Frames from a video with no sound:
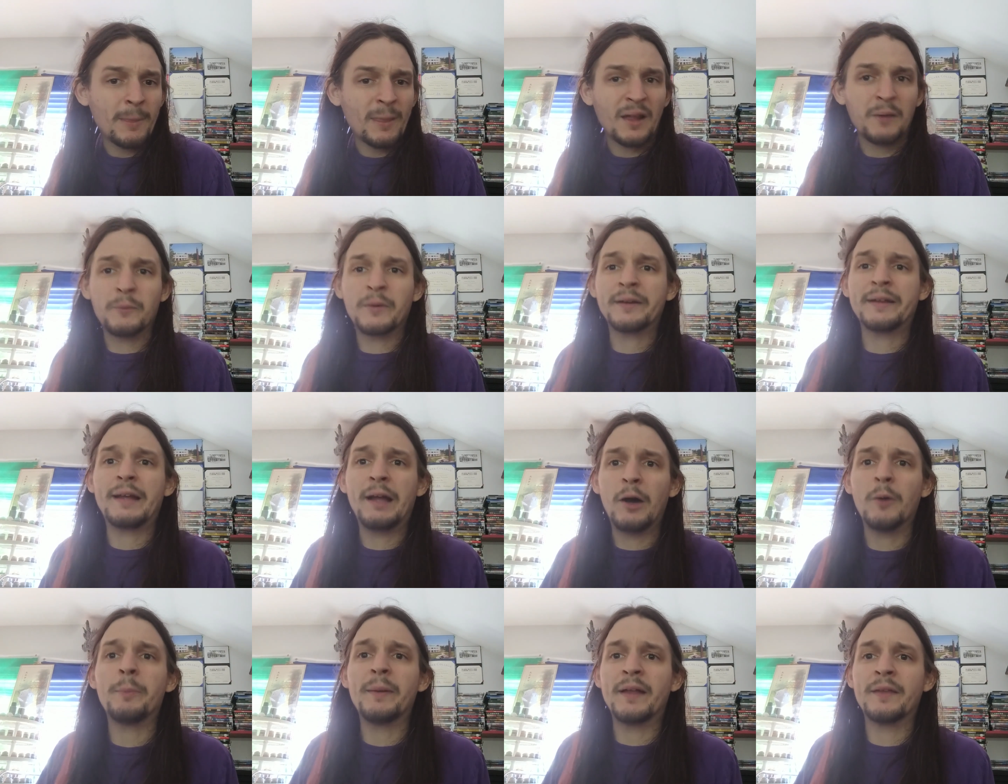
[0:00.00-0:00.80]
to
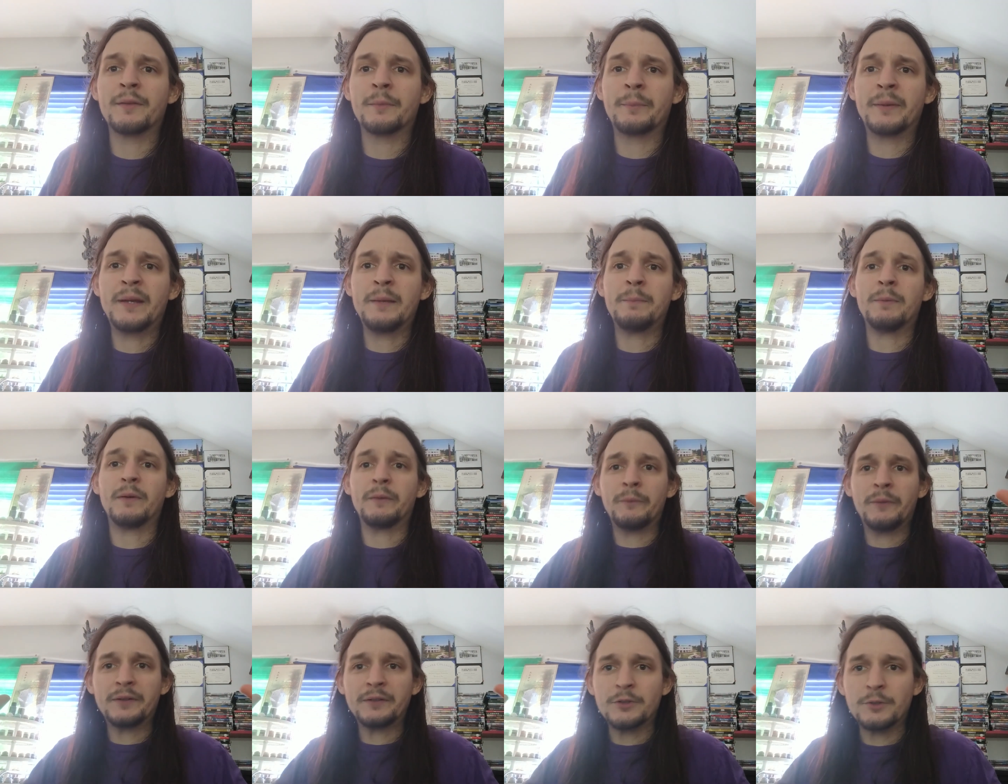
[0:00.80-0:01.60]
help other people. I
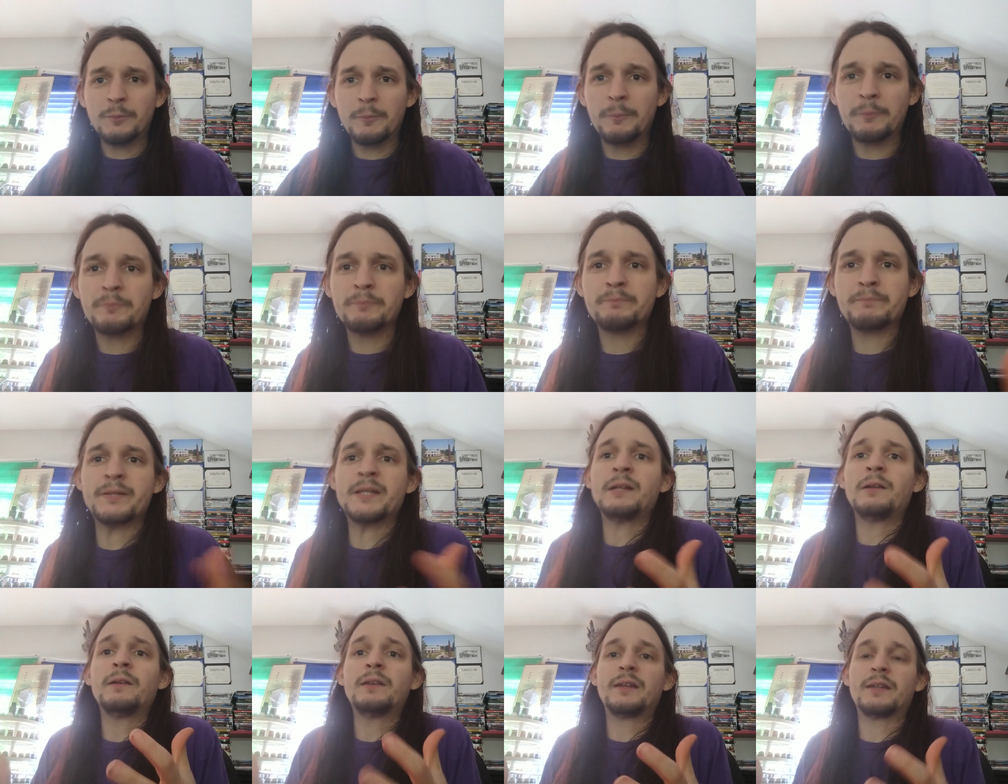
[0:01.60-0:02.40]
want to
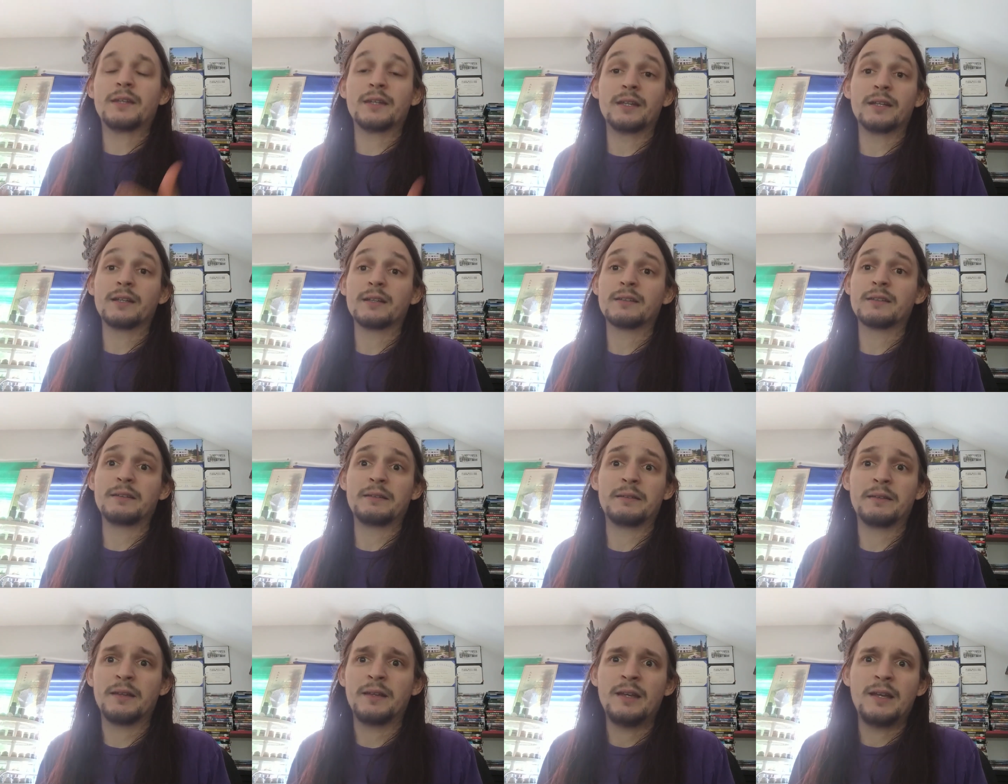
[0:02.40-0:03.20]
build things.
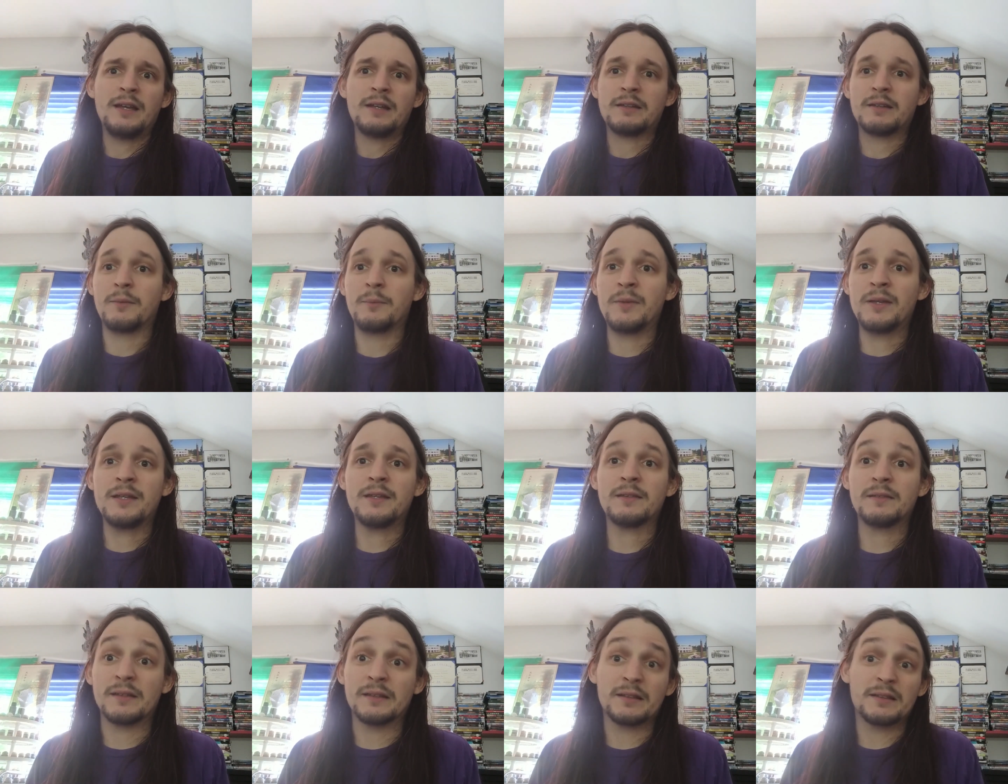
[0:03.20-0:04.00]
And to me,
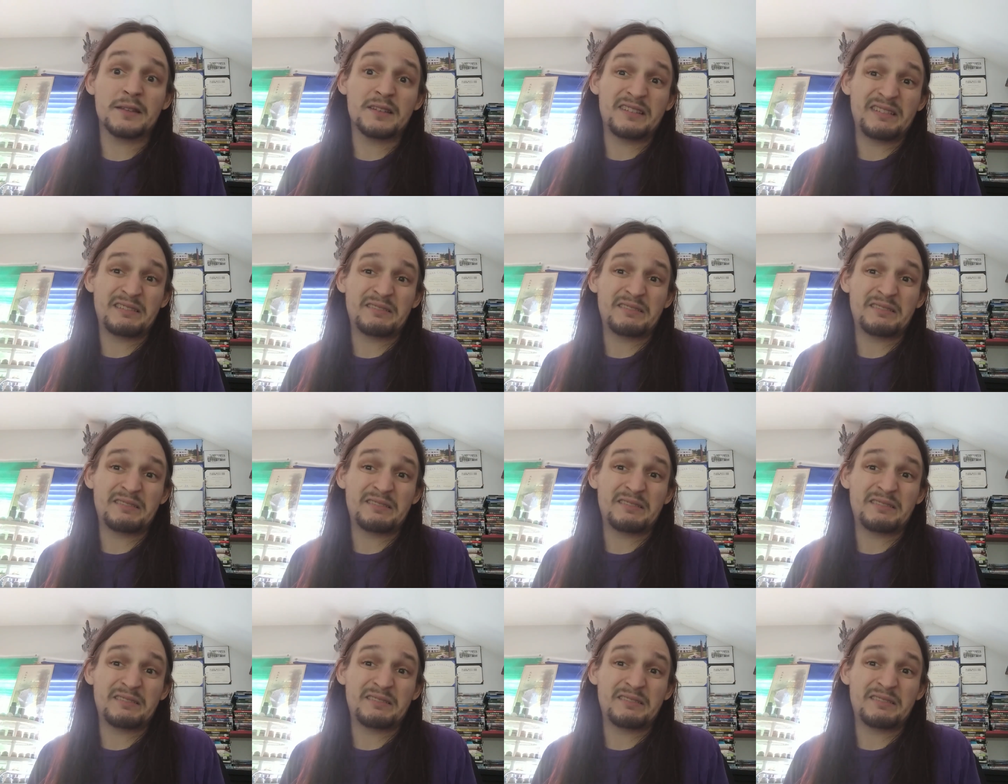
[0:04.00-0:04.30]
that